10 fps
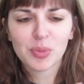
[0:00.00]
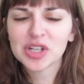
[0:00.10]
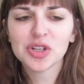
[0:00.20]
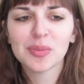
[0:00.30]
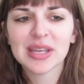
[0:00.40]

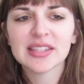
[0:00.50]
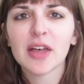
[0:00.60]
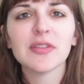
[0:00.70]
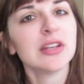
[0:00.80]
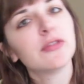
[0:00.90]
pressuring
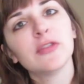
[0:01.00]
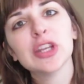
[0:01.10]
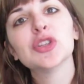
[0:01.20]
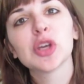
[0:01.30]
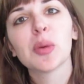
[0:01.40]
myself into
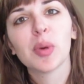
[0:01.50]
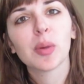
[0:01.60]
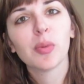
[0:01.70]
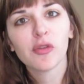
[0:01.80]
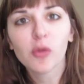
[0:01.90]
finishing a
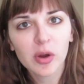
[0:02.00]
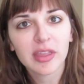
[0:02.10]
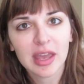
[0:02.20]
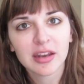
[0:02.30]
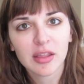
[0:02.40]
book before
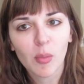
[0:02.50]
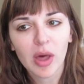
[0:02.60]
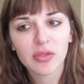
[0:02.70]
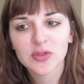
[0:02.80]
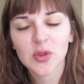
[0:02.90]
the end of the
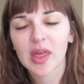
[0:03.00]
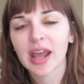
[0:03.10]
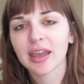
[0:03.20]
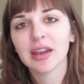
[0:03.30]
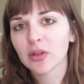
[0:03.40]
month so that
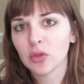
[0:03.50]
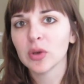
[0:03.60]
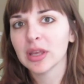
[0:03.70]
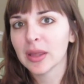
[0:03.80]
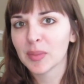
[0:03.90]
I can
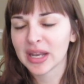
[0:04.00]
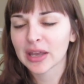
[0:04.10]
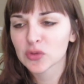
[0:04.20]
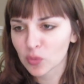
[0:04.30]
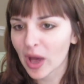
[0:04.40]
include it in my
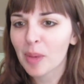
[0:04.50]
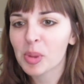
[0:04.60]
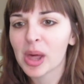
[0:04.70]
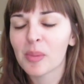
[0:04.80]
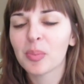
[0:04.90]
next wrap
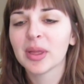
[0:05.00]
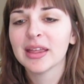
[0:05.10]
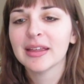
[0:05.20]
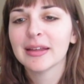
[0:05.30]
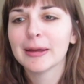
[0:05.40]
up
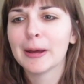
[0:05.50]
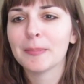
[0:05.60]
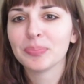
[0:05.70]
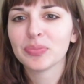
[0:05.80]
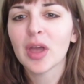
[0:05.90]

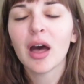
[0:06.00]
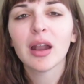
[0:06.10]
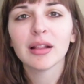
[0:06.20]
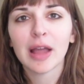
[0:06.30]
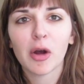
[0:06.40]
um,
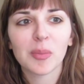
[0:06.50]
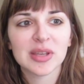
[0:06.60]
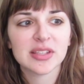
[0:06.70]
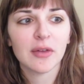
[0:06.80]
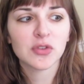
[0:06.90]
not allowing
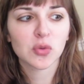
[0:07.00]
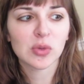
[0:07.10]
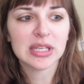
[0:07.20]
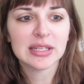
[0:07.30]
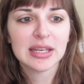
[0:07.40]
myself to
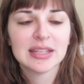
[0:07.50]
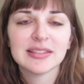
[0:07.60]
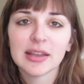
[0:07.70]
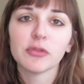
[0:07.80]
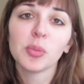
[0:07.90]
read
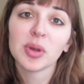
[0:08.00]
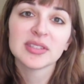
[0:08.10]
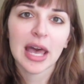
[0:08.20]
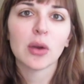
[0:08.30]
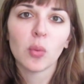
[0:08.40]
several
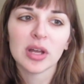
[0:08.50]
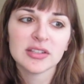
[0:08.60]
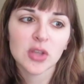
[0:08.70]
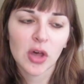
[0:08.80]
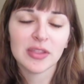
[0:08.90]
books at
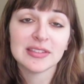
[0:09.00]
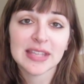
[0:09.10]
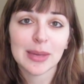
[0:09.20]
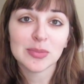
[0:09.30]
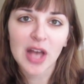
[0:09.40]
once on the
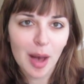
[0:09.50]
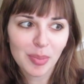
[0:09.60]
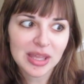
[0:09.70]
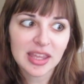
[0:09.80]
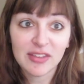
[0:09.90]
same
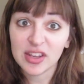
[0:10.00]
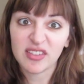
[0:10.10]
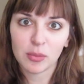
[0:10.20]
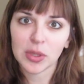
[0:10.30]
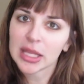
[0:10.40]
topic, even
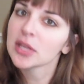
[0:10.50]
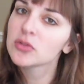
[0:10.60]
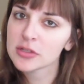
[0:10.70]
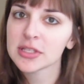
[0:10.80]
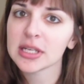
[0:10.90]
if I'm really
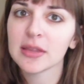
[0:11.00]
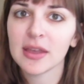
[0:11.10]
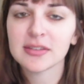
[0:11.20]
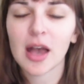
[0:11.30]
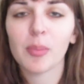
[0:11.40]
interested in
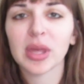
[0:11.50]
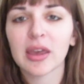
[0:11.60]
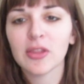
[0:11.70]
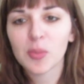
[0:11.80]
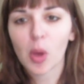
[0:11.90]
that
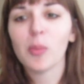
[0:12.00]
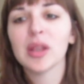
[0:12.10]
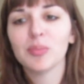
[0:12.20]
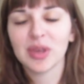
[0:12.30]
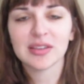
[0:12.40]
topic in the
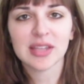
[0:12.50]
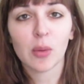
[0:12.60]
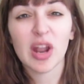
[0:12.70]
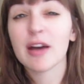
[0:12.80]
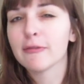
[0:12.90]
moment, because
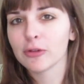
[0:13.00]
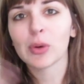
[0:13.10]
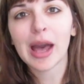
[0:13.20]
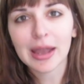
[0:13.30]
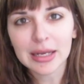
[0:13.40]
I want to have
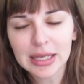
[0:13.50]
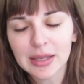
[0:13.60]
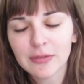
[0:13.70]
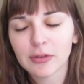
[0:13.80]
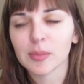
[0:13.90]

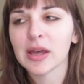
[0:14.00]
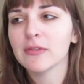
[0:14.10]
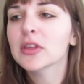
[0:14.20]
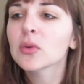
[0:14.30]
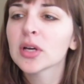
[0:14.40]
variety for my
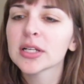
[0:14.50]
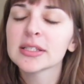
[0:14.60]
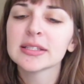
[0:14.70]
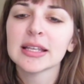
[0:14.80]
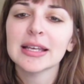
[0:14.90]

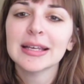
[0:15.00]
viewers.